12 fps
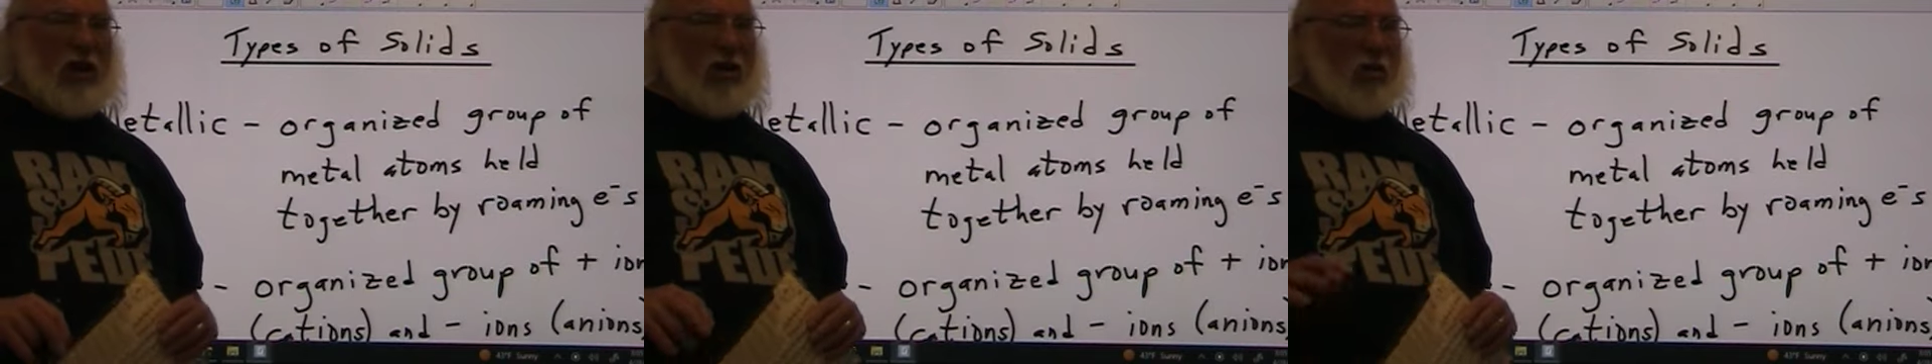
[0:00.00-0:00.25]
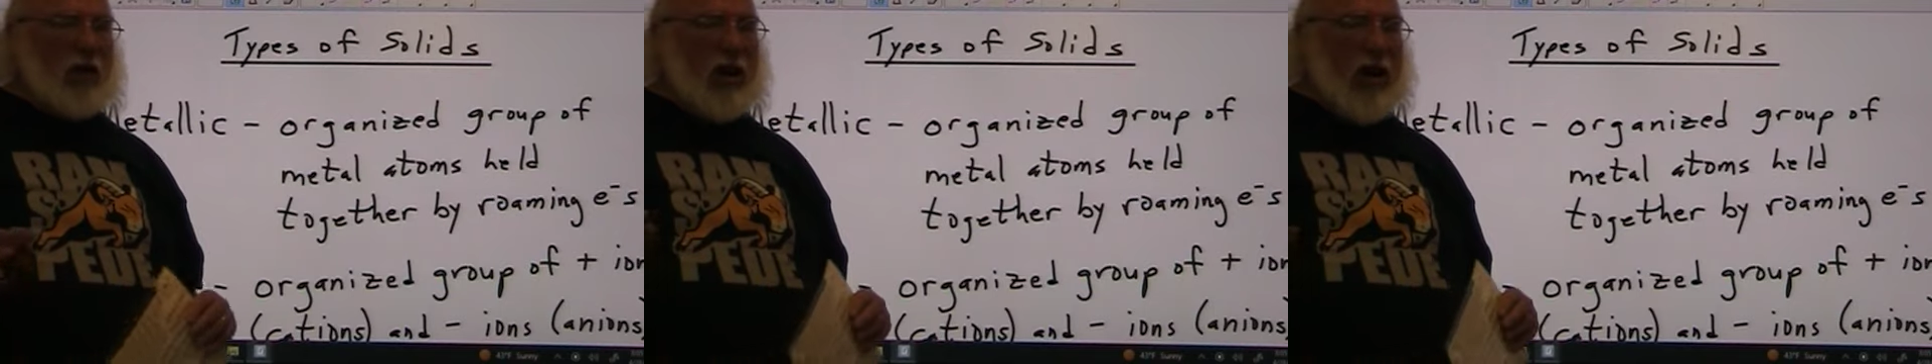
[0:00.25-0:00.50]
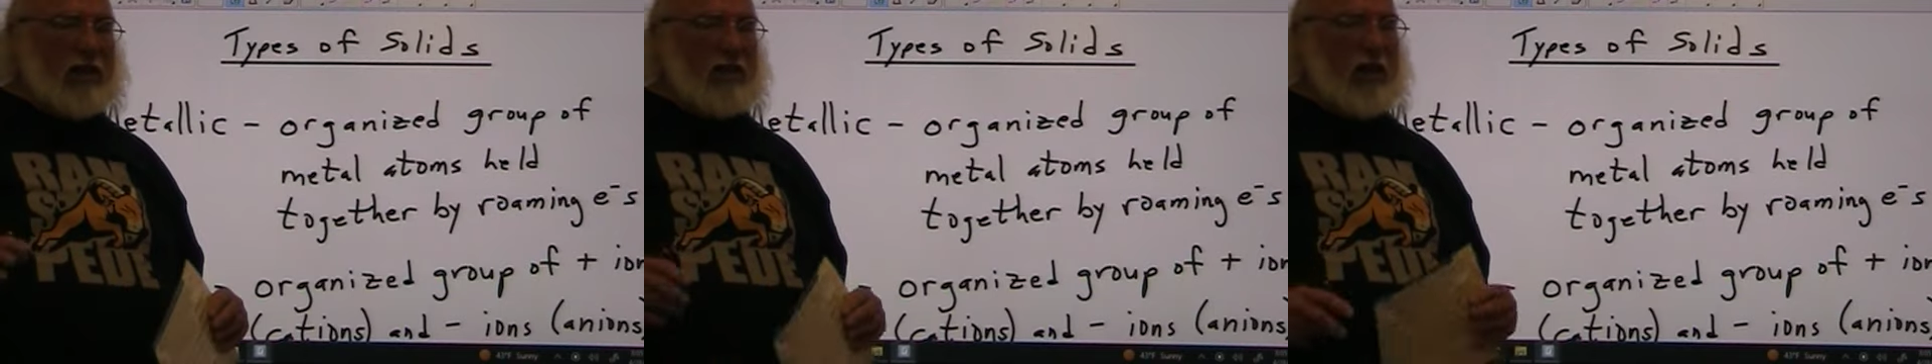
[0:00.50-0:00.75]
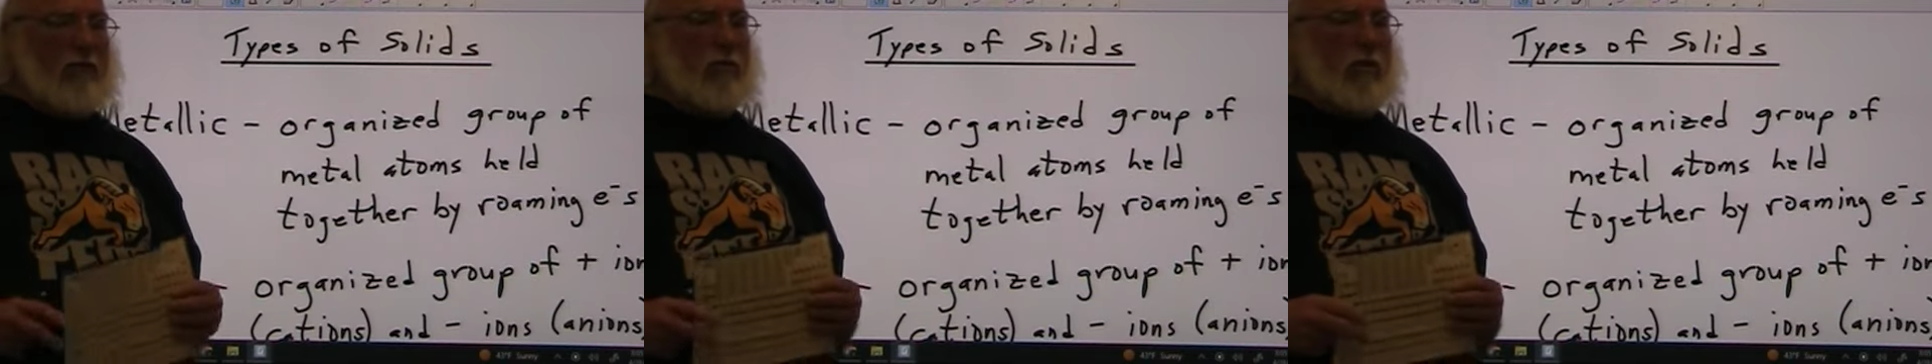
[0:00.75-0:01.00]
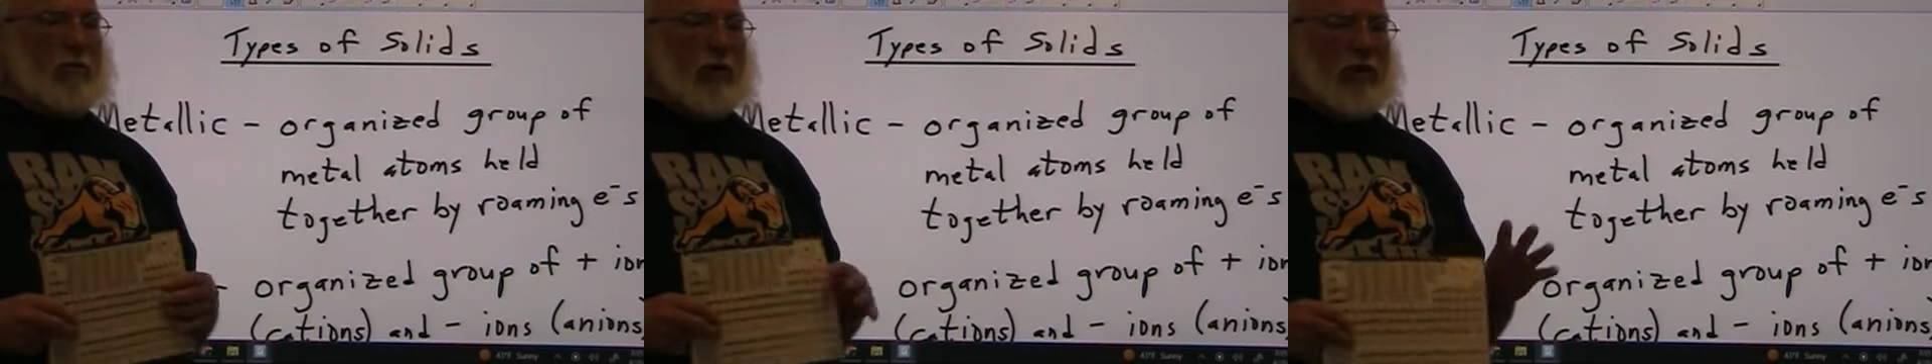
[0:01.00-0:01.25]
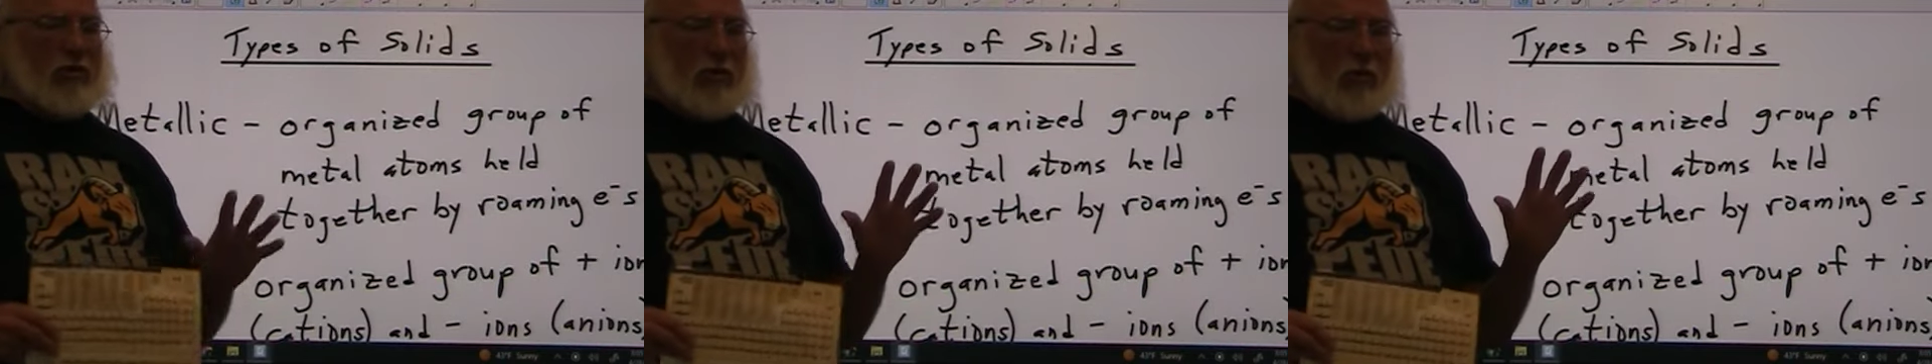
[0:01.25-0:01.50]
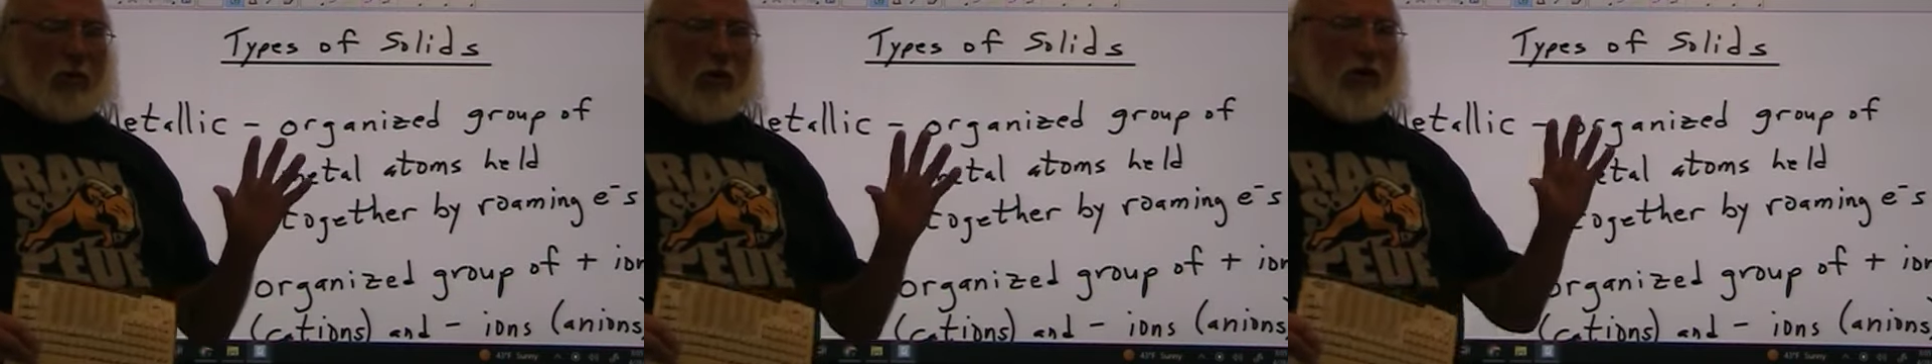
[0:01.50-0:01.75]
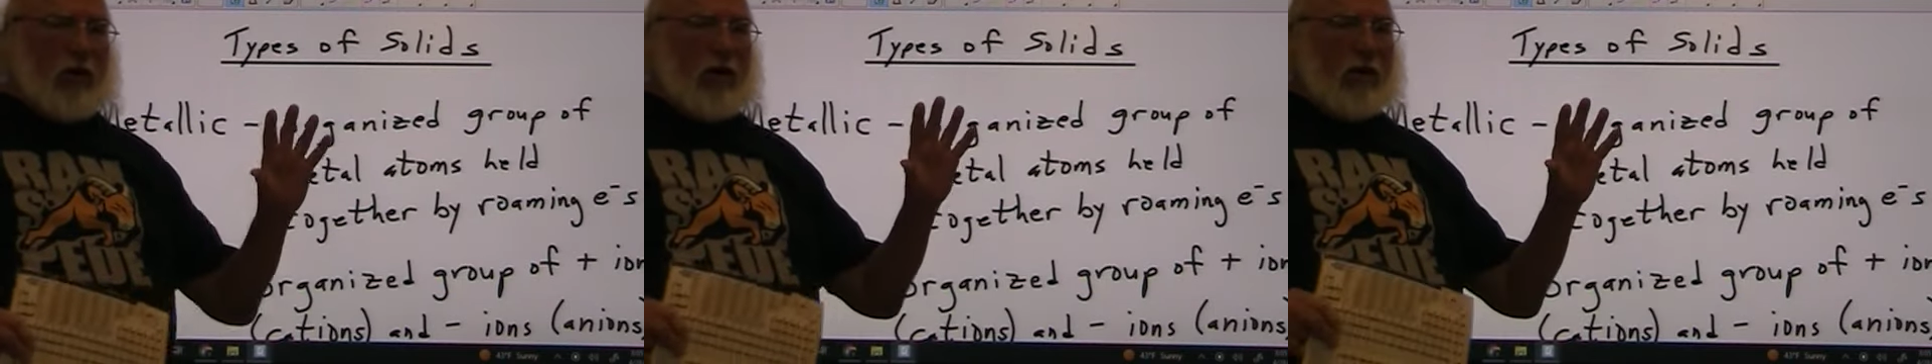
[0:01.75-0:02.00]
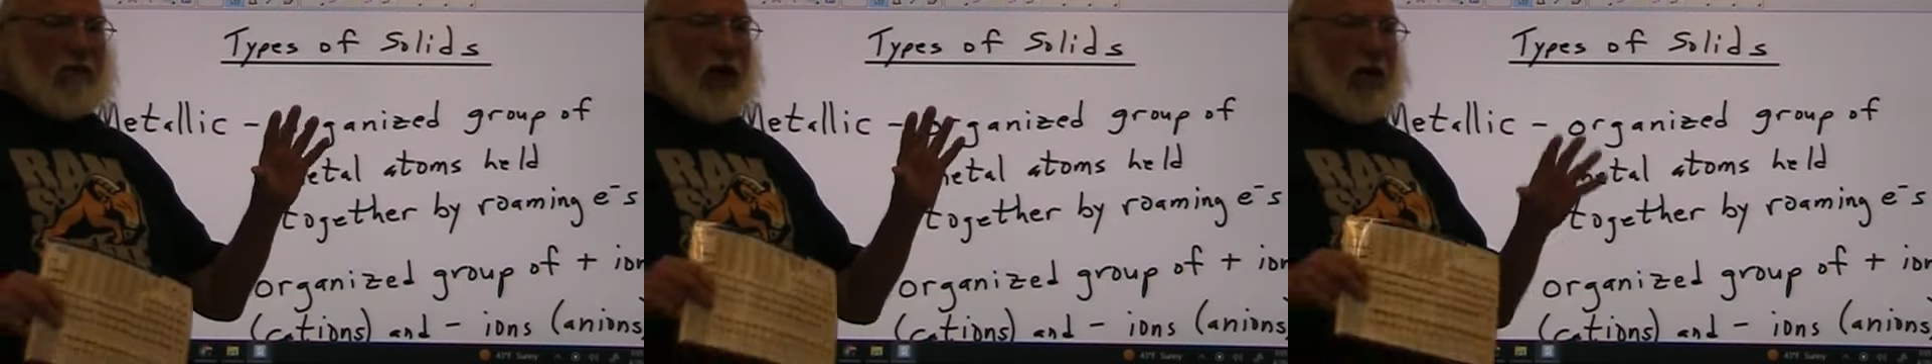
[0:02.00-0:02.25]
It only lasts like 4 minutes, so if you